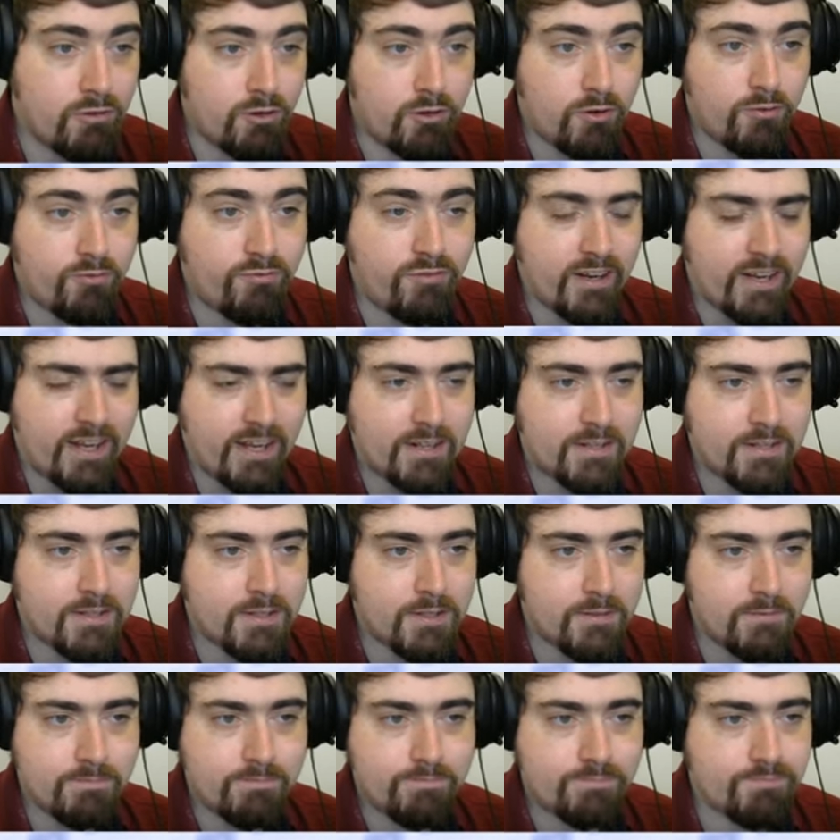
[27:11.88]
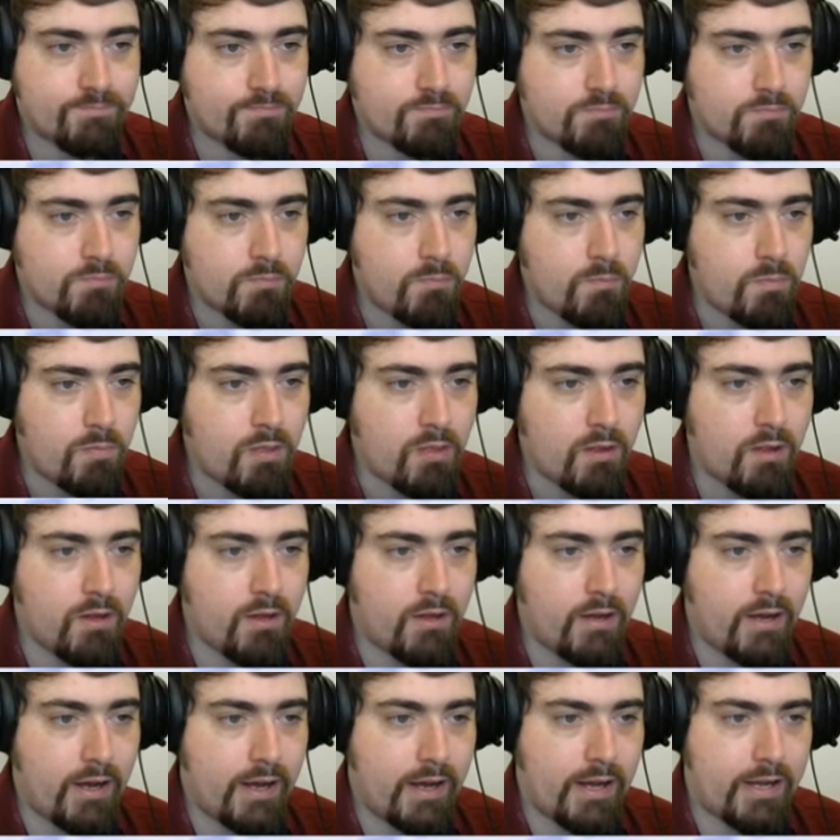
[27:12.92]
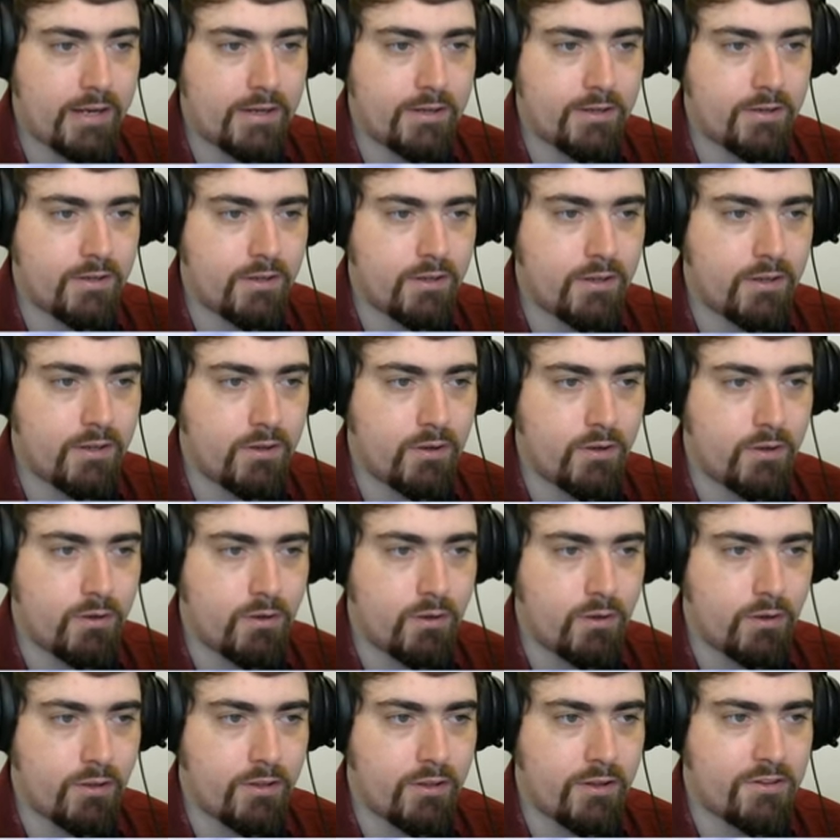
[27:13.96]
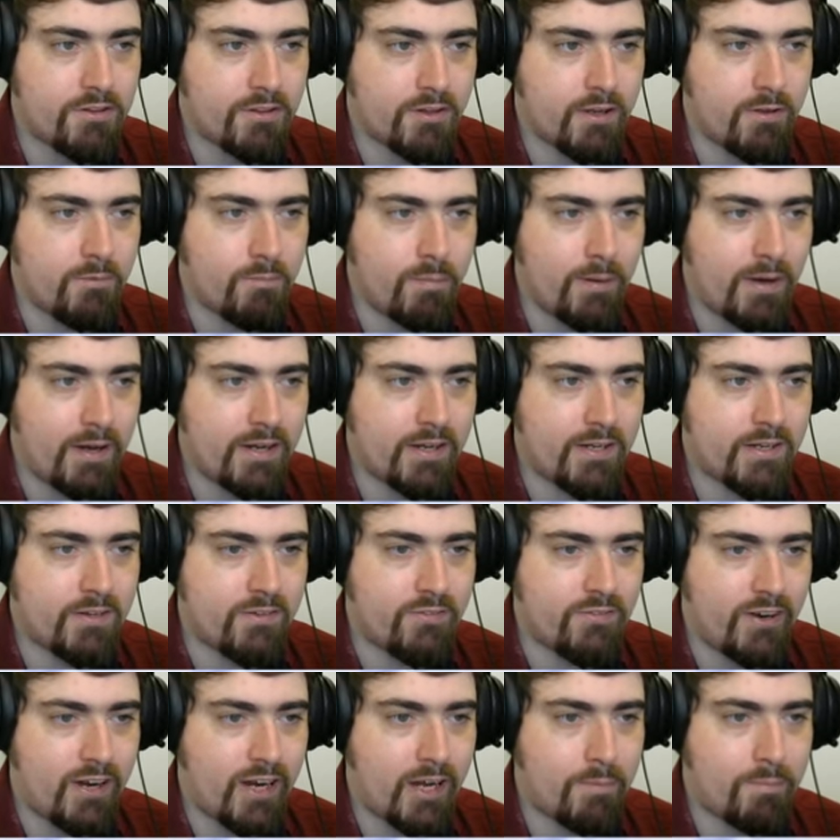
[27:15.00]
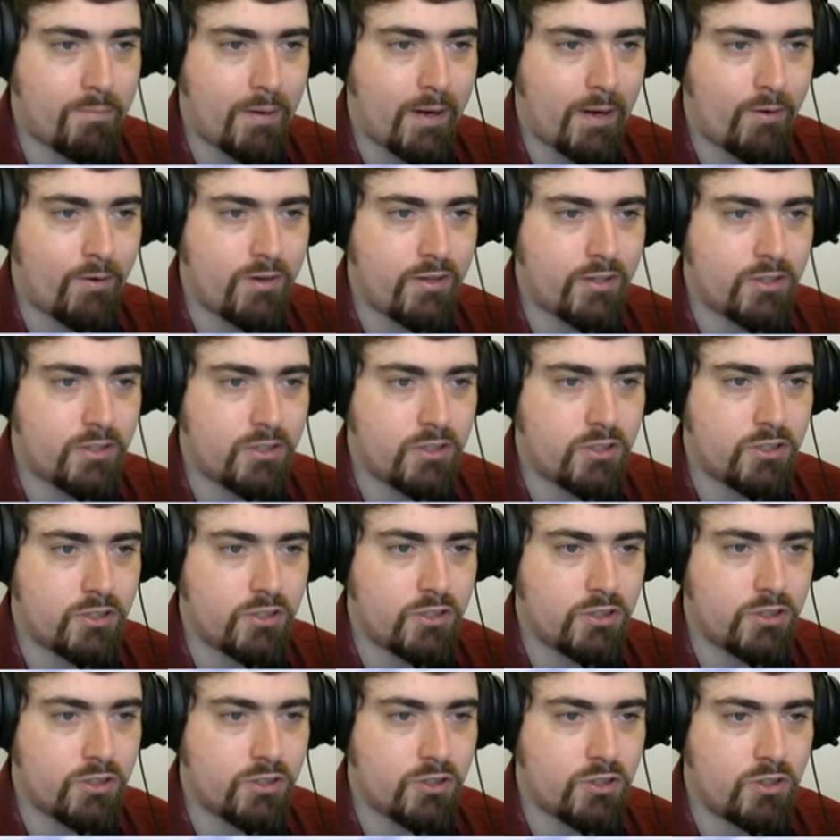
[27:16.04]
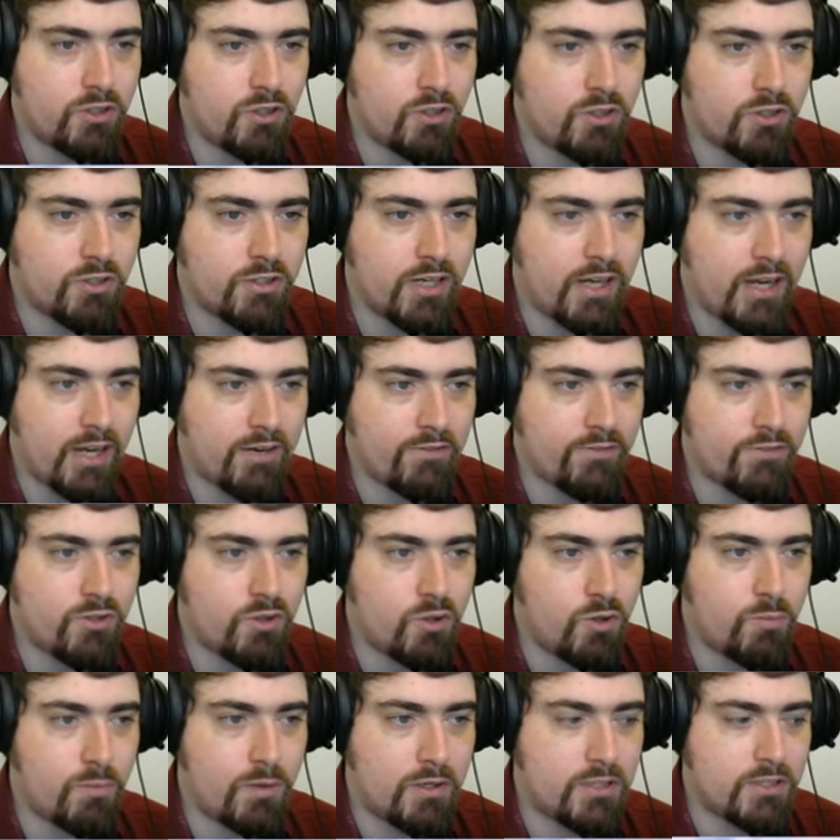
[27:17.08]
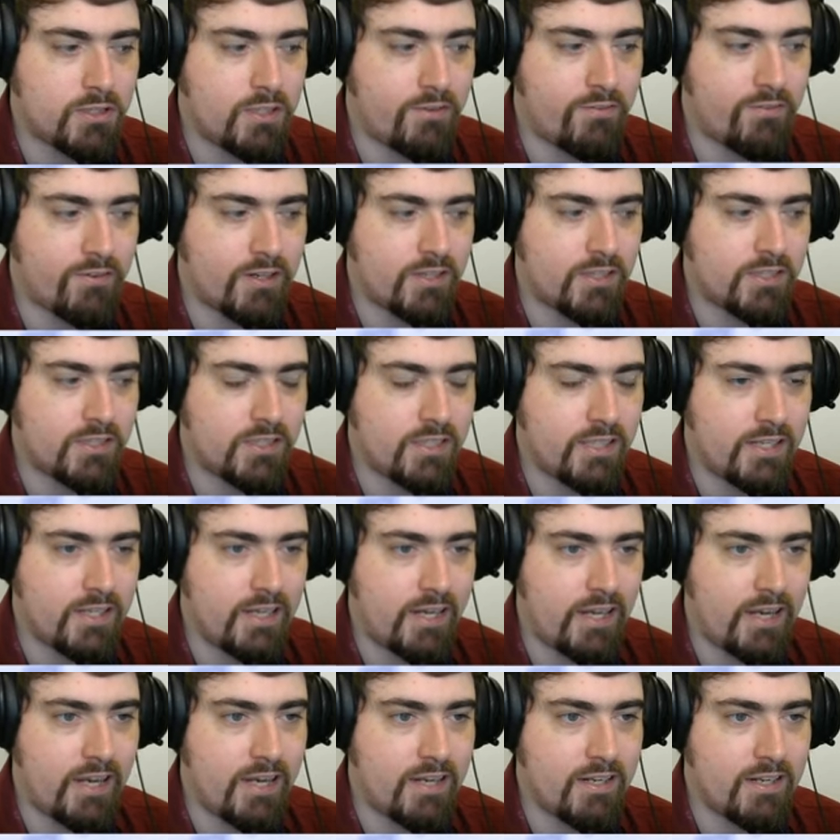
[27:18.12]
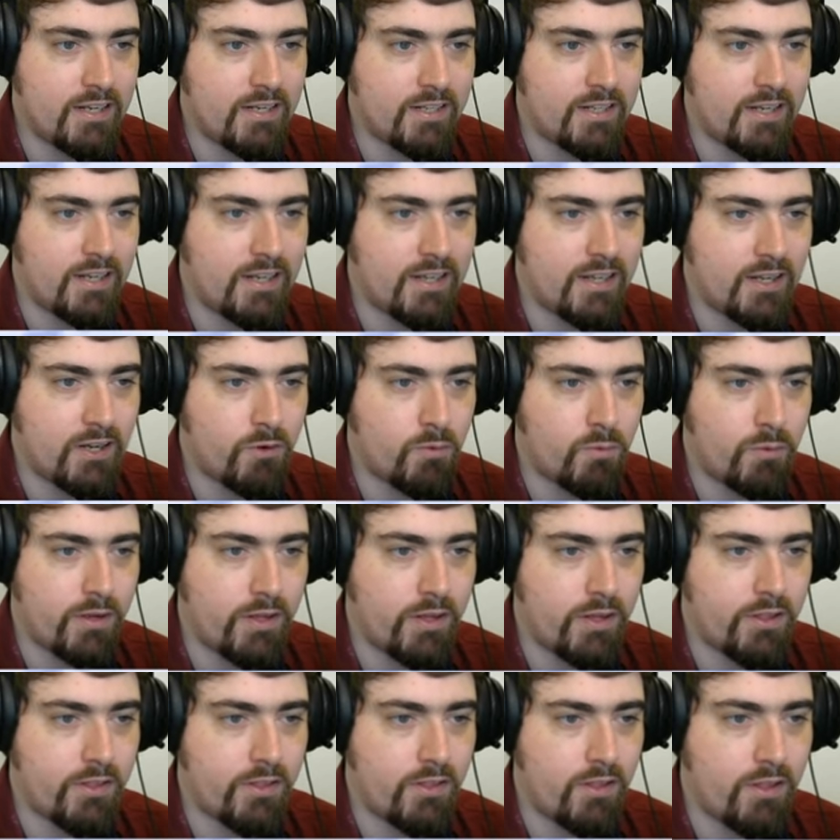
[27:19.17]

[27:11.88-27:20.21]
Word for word: frigates. And this combined firepower should not have too much difficulty in dealing with